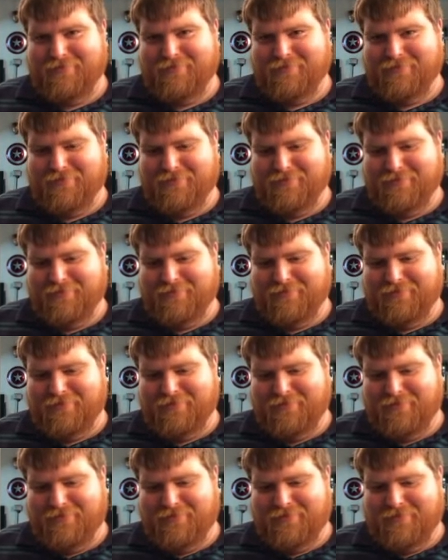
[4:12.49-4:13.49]

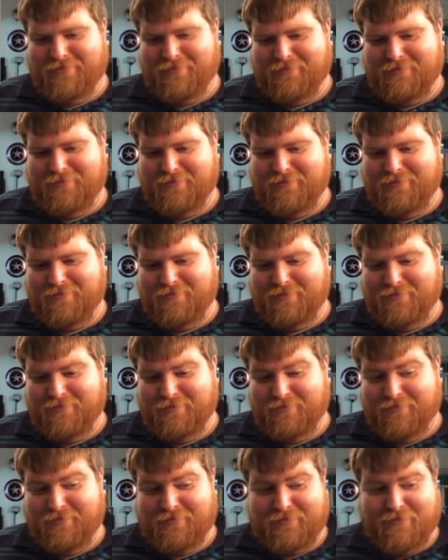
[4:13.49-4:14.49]

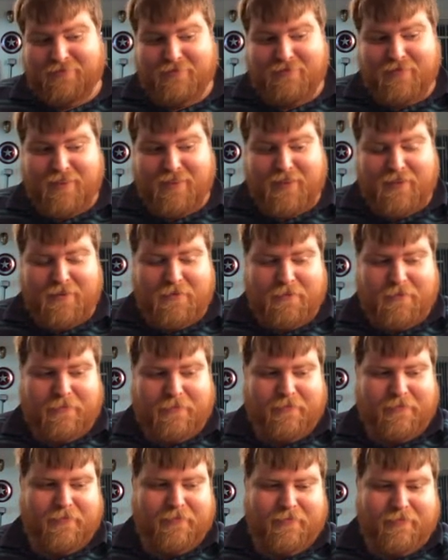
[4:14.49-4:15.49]

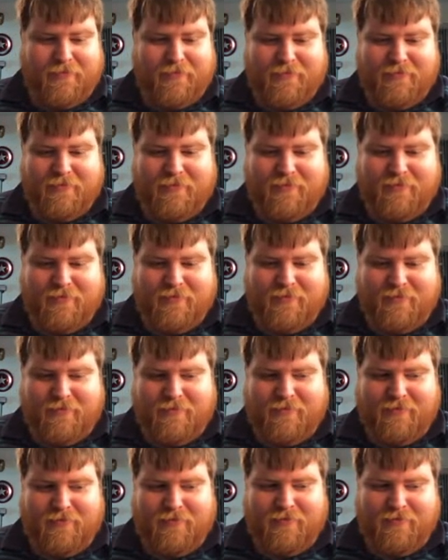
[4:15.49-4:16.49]

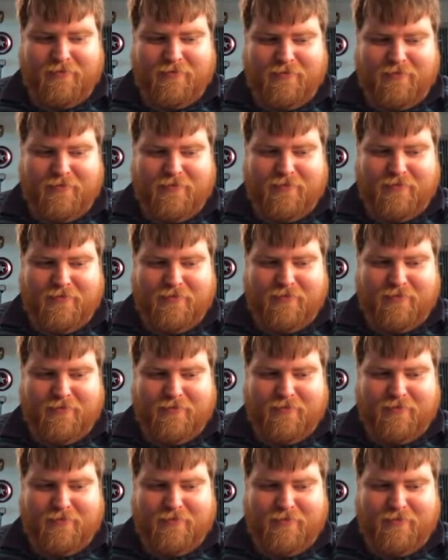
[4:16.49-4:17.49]

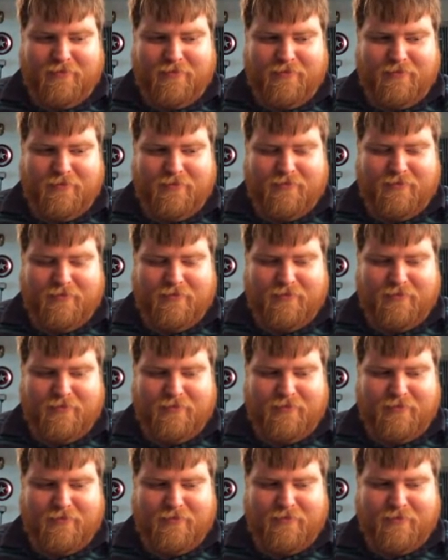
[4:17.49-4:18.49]

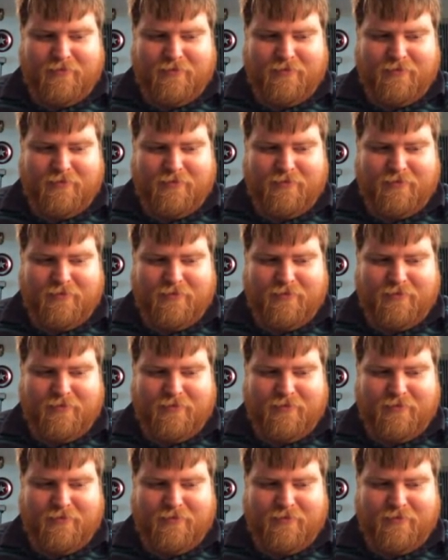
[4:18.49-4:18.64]
The person shown says nothing.